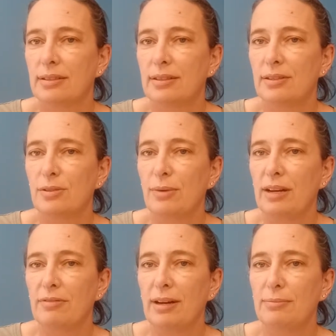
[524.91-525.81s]
the
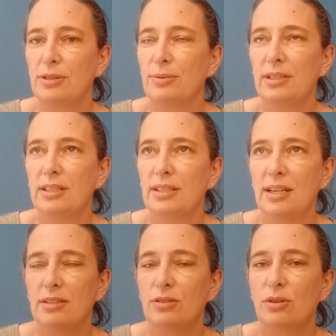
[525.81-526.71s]
saran wrap to an
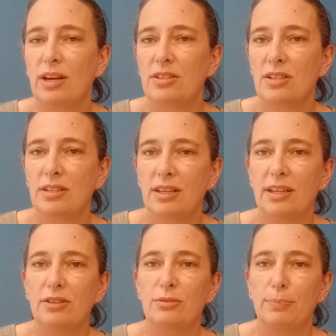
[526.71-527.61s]
extent and trash it, and
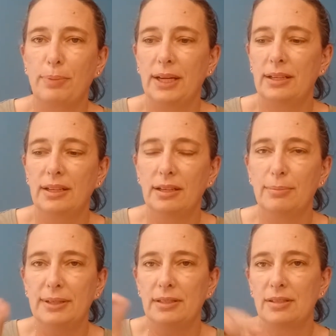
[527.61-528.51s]
then you're picking little
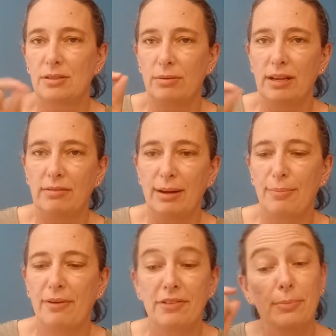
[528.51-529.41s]
bits of saran wrap
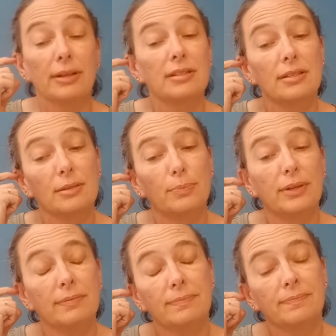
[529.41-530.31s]
off your buttons,
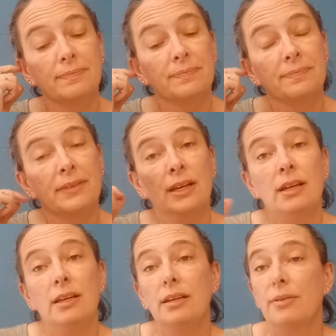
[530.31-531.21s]
but
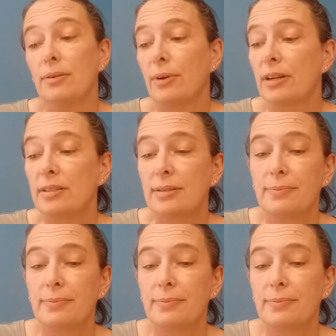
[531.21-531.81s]
you know, it works.